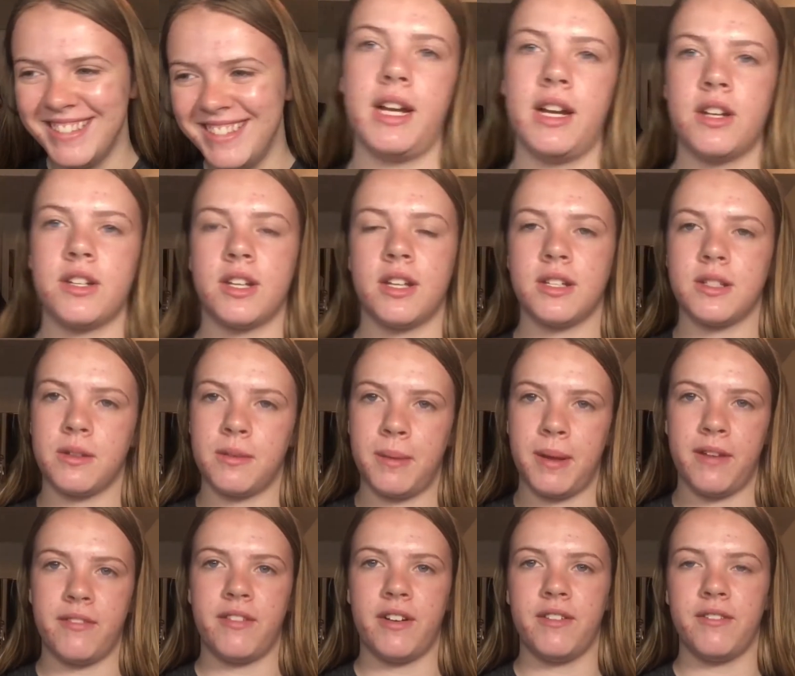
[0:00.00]
I just thought this would
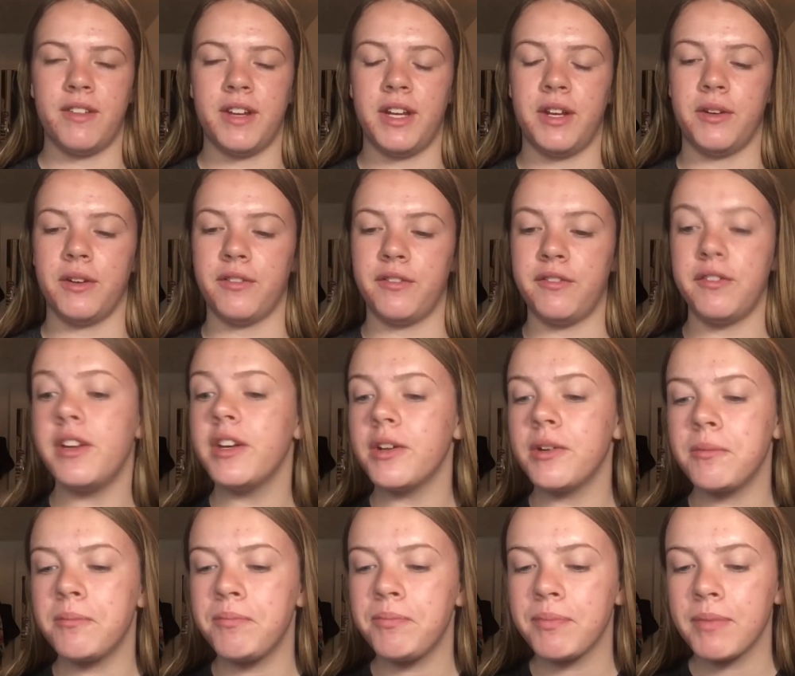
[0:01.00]
be a fun video to
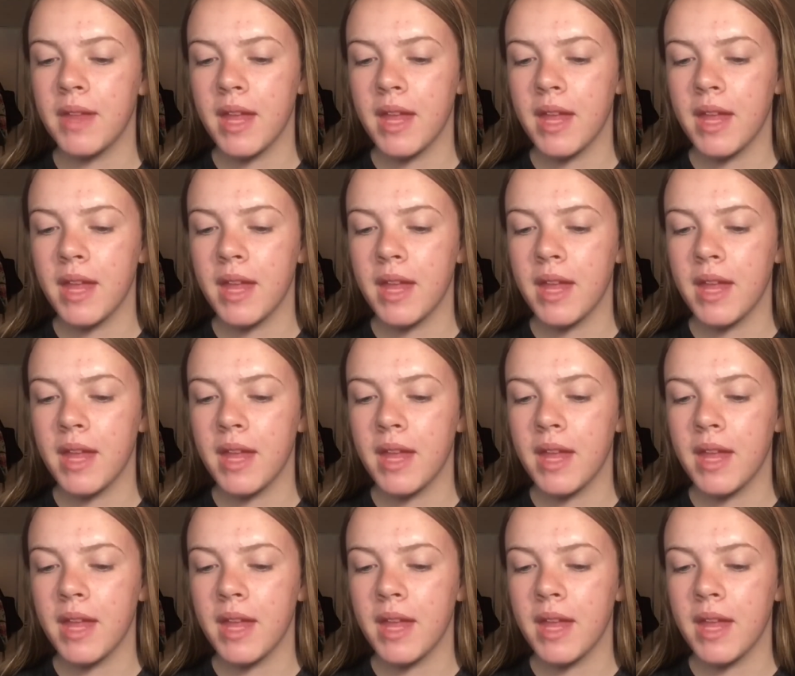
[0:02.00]
film.